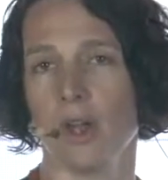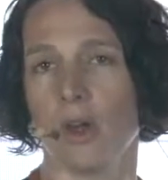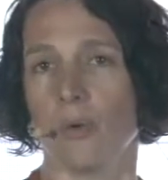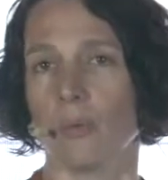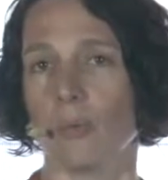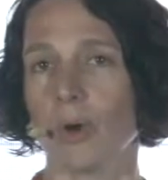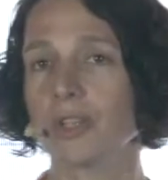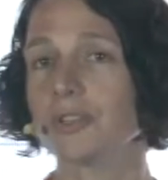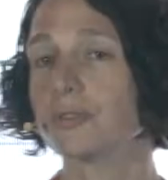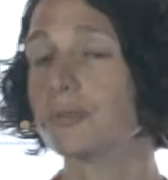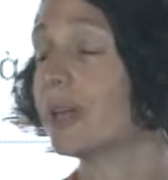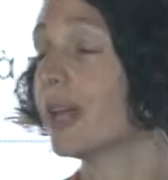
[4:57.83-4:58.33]

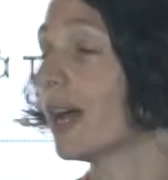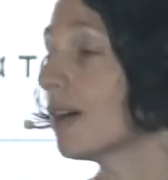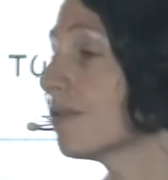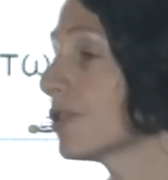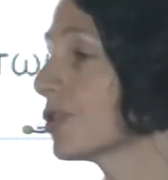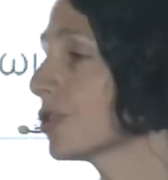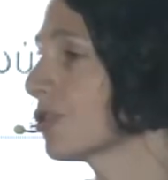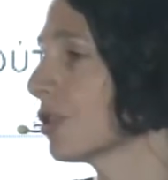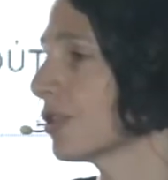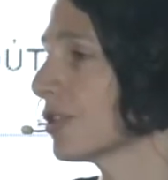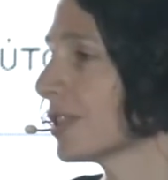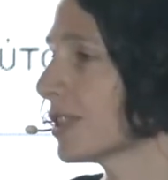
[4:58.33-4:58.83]
Once we have a
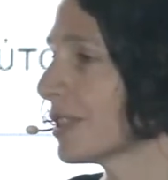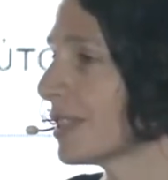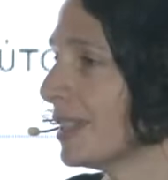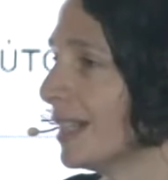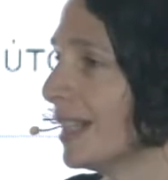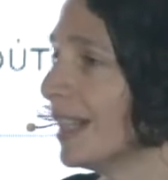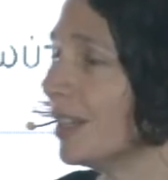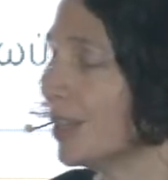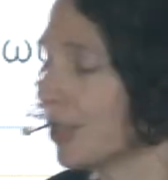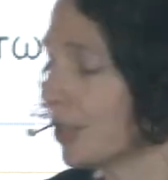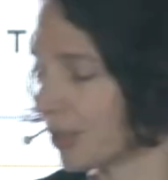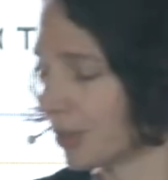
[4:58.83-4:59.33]

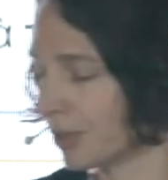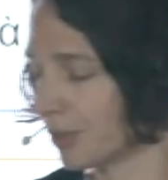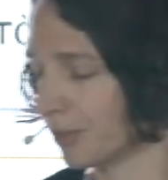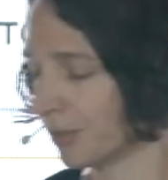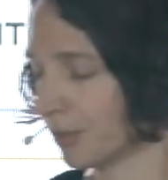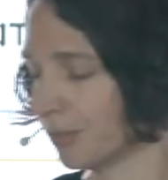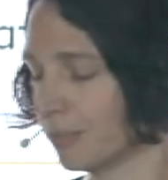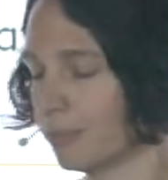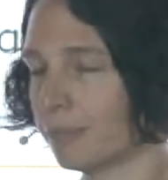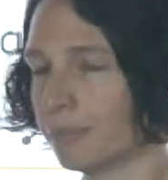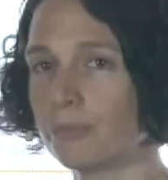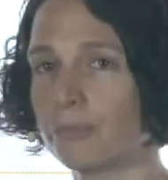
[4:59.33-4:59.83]
translation,
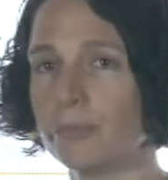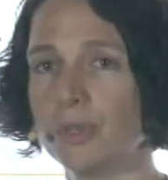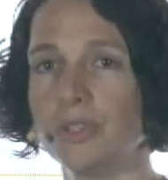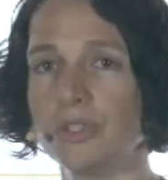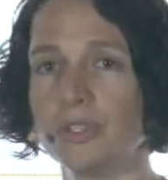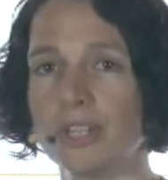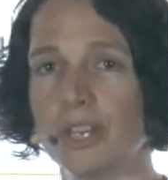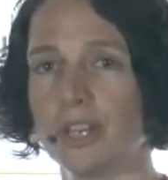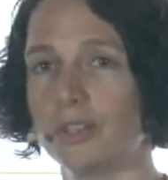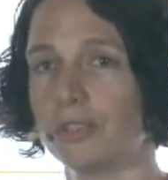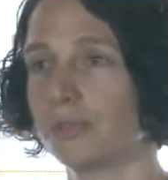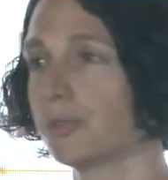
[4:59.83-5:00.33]
we
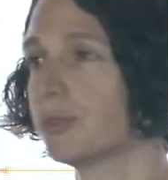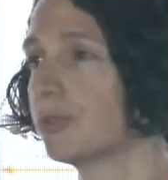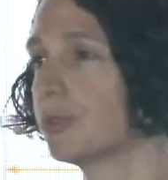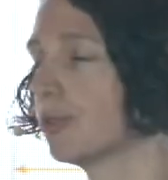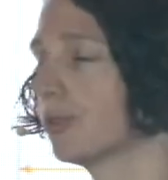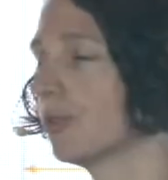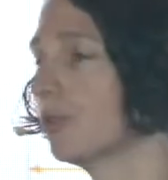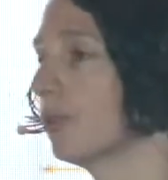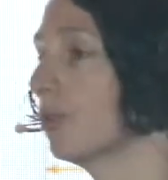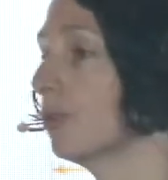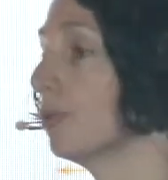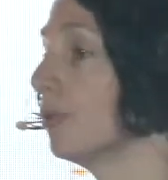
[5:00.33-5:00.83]
turn
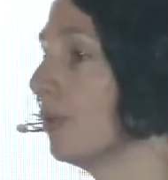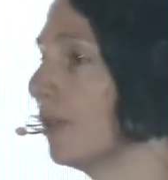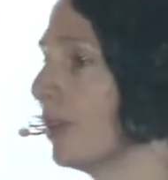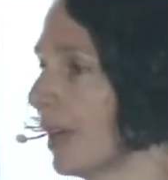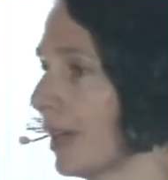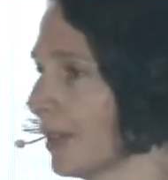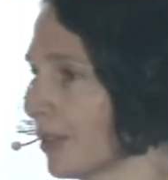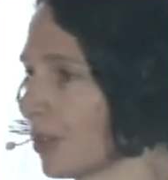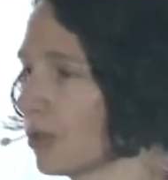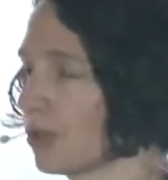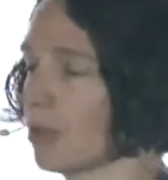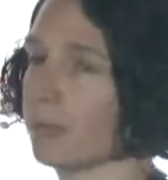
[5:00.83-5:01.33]
to the
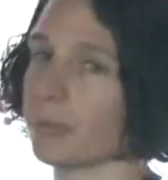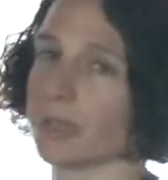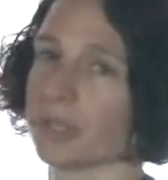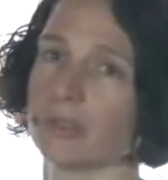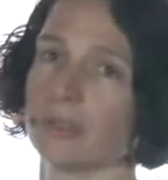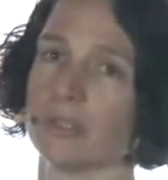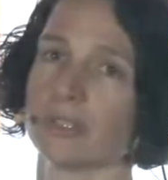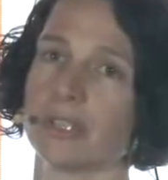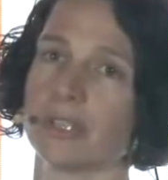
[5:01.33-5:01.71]
anatomical